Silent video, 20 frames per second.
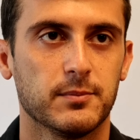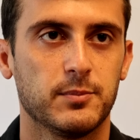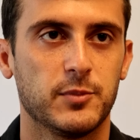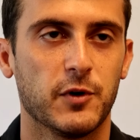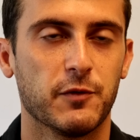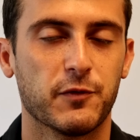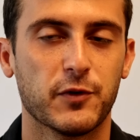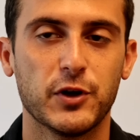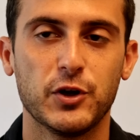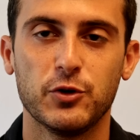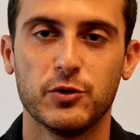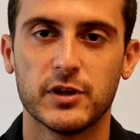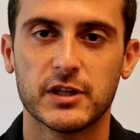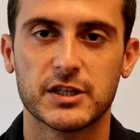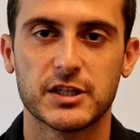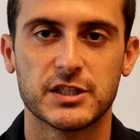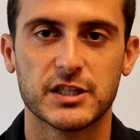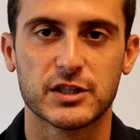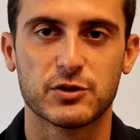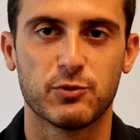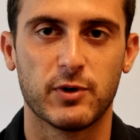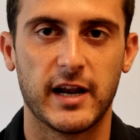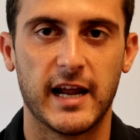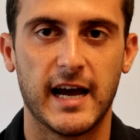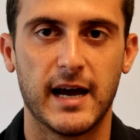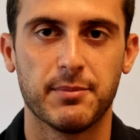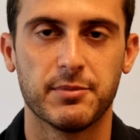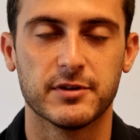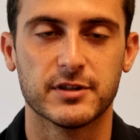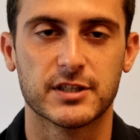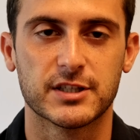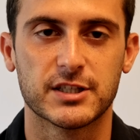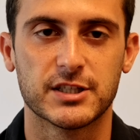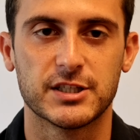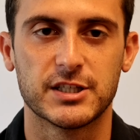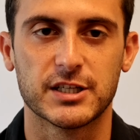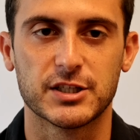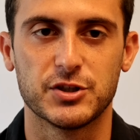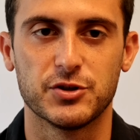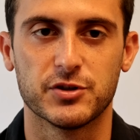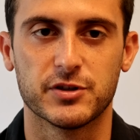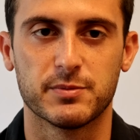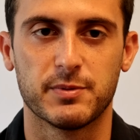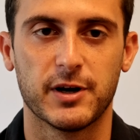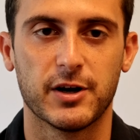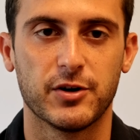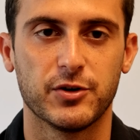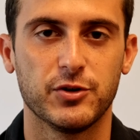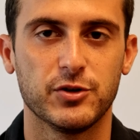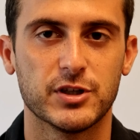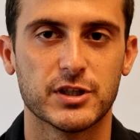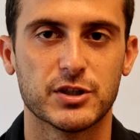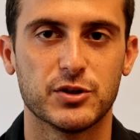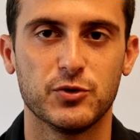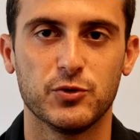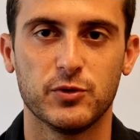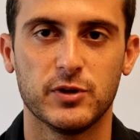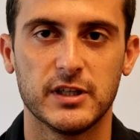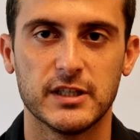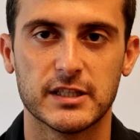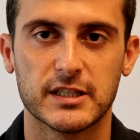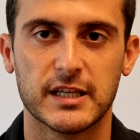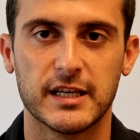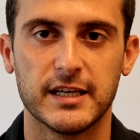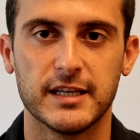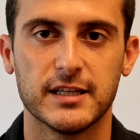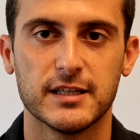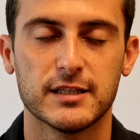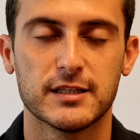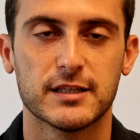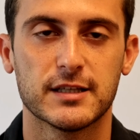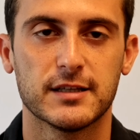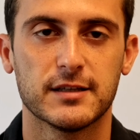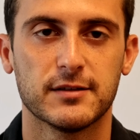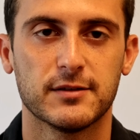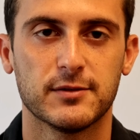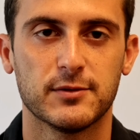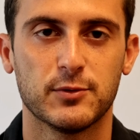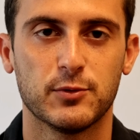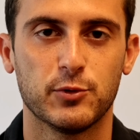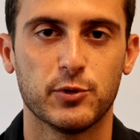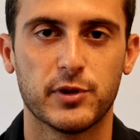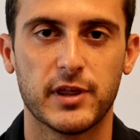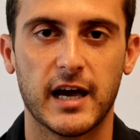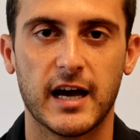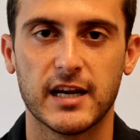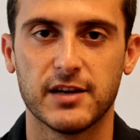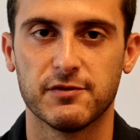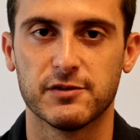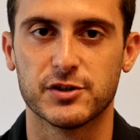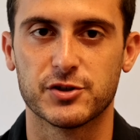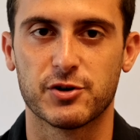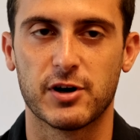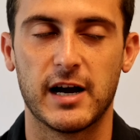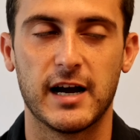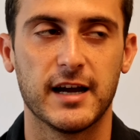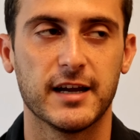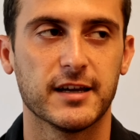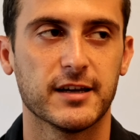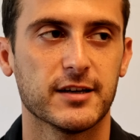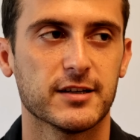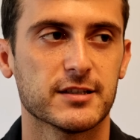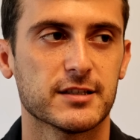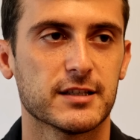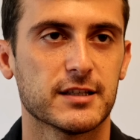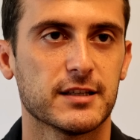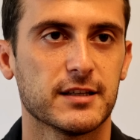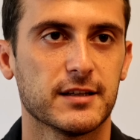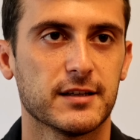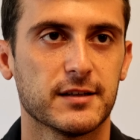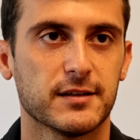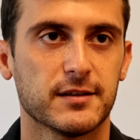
But for you, this is just what happens. This is just your spirit. You just do these things without even trying, because